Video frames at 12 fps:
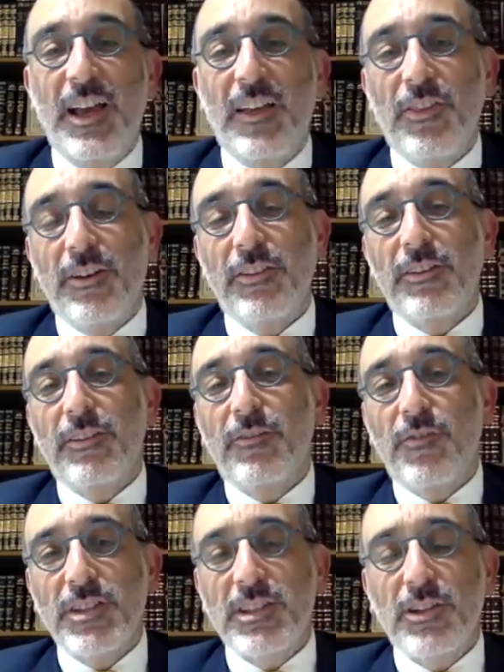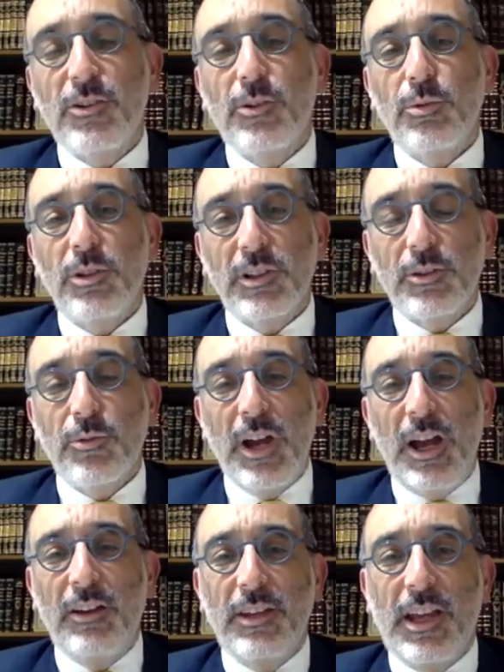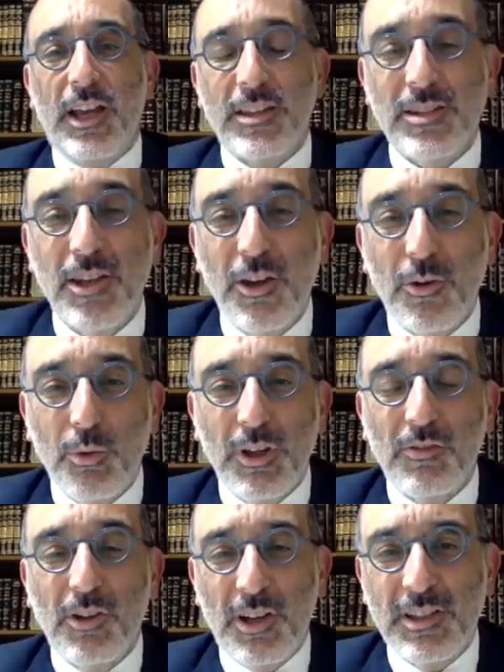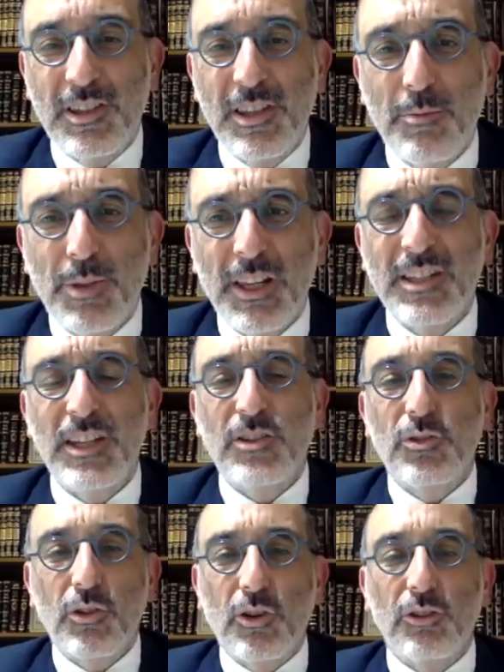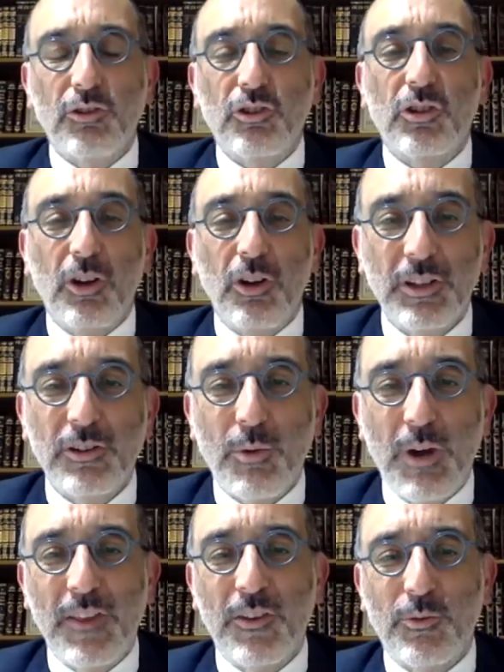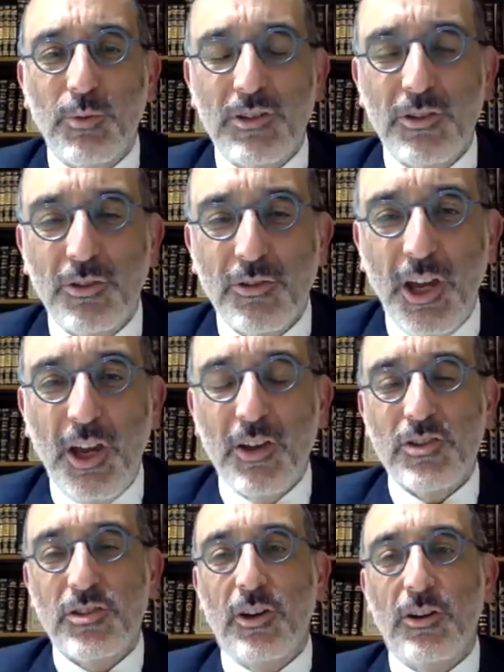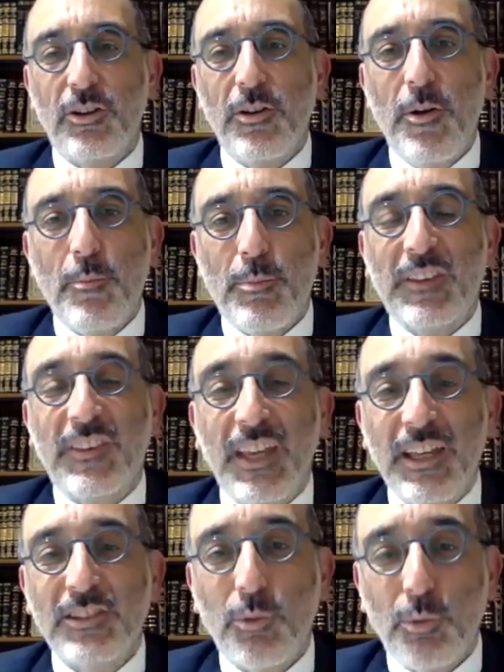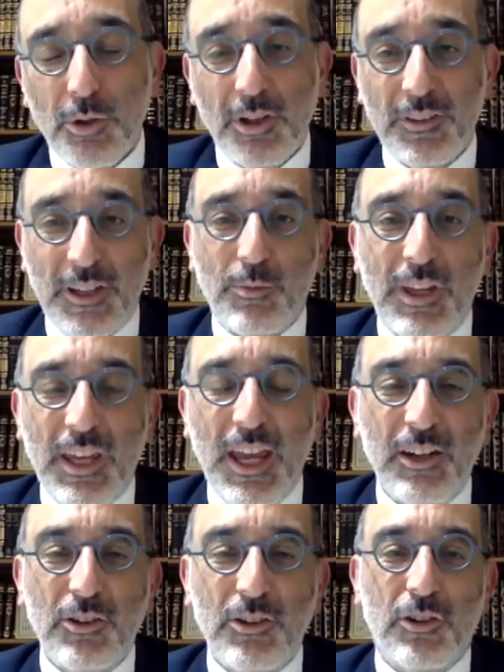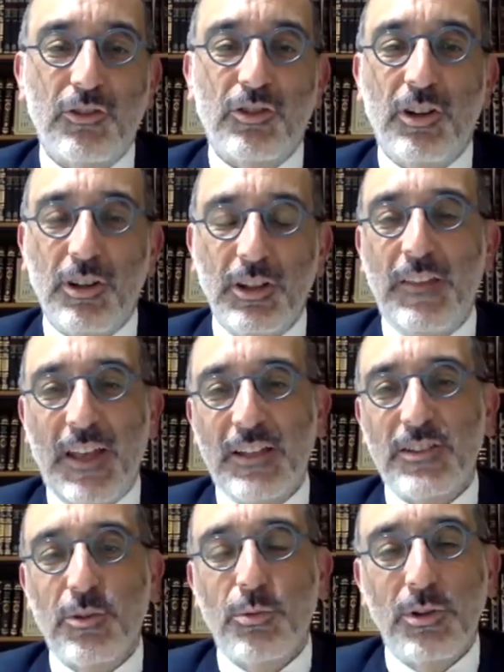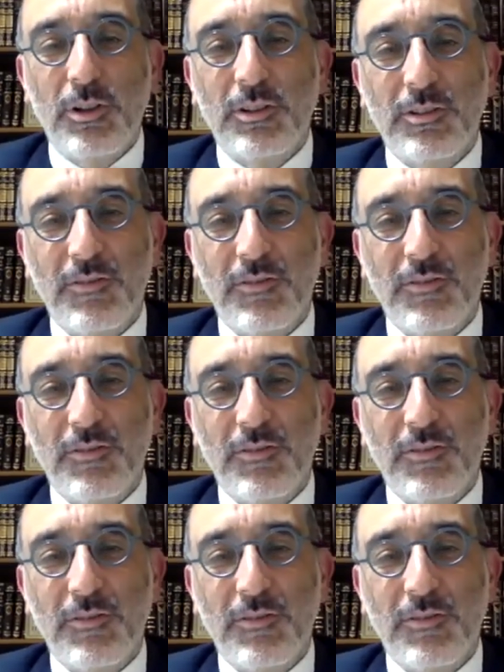the physical world around us, we have lost the ability to control in the way that we do. So, but there is a world that we can control, and that's the world of